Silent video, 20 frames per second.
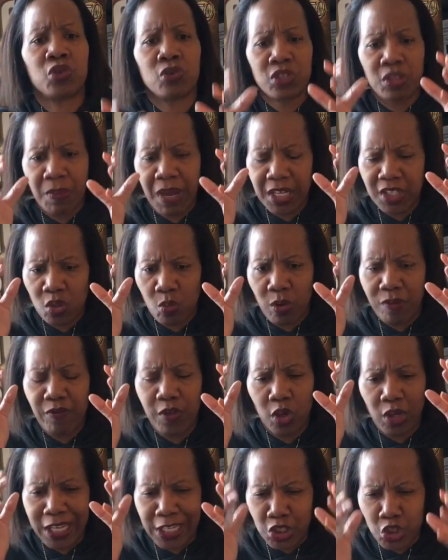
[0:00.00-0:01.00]
to make someone feel
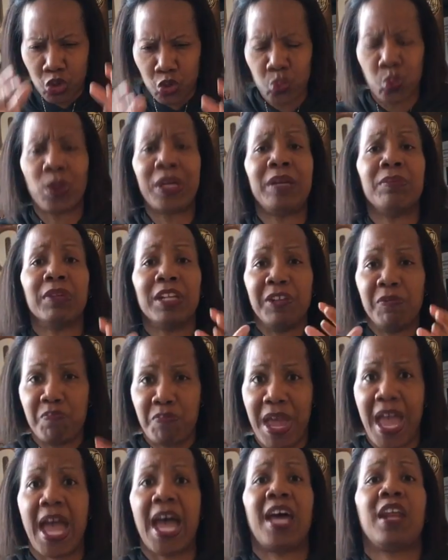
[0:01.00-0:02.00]
extremely
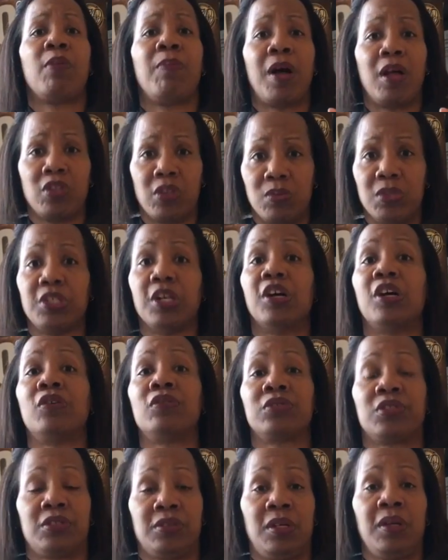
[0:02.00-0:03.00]
bad about
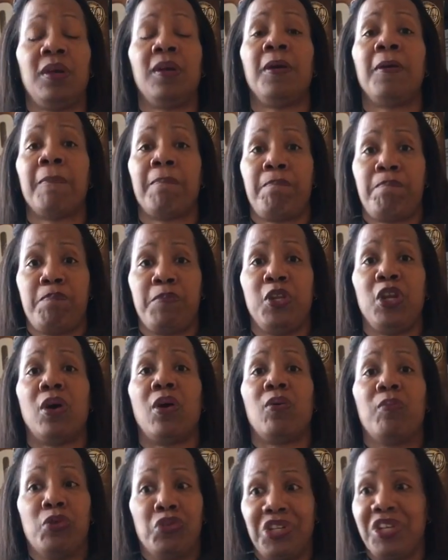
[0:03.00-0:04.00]
themselves. You know,
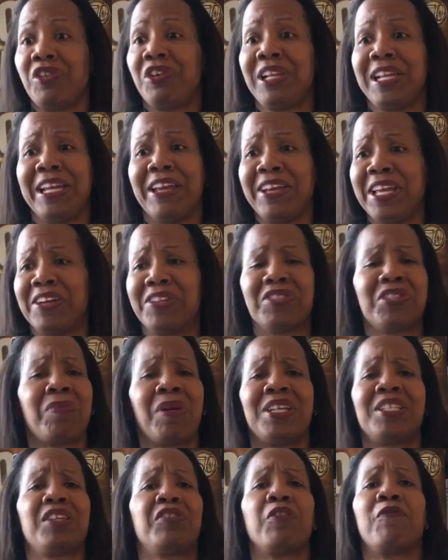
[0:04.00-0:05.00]
particularly again if
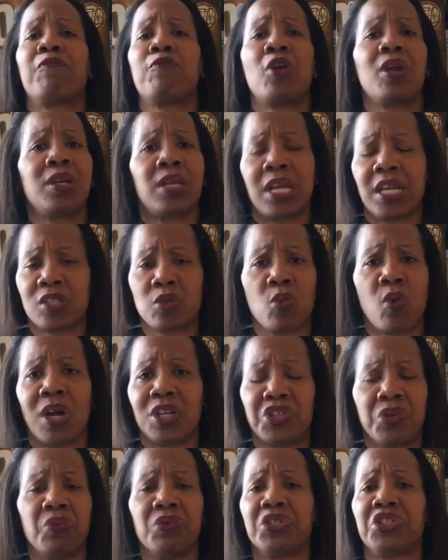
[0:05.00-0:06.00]
somebody's at the front desk
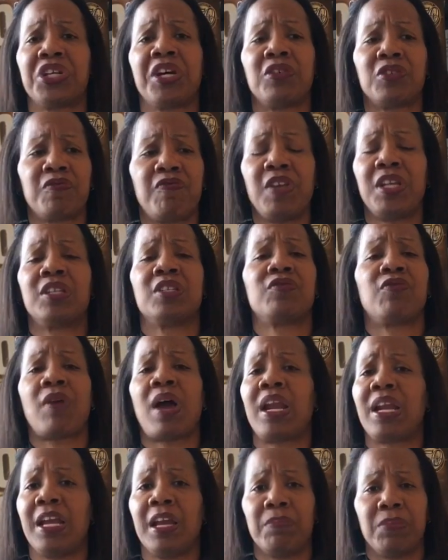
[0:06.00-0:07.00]
watching Rachelle's Fitness
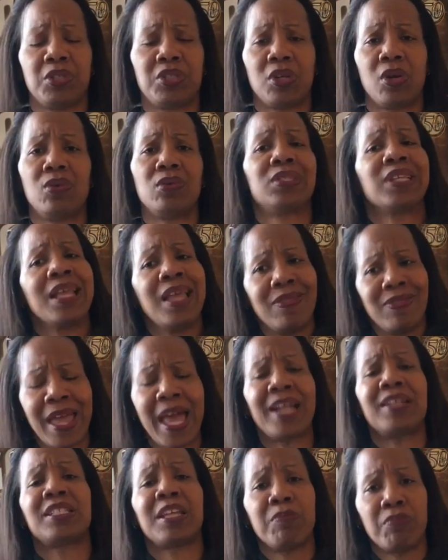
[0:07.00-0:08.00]
Friday episodes, that
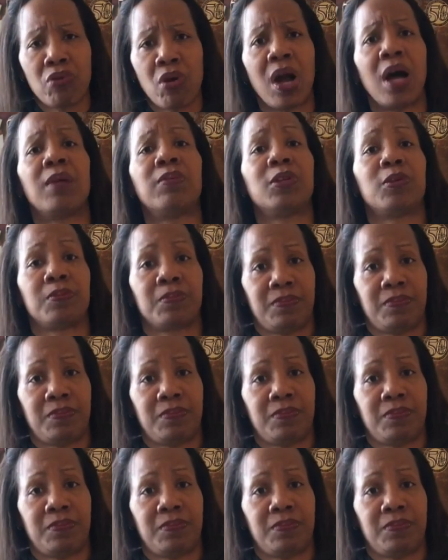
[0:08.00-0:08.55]
is a problem.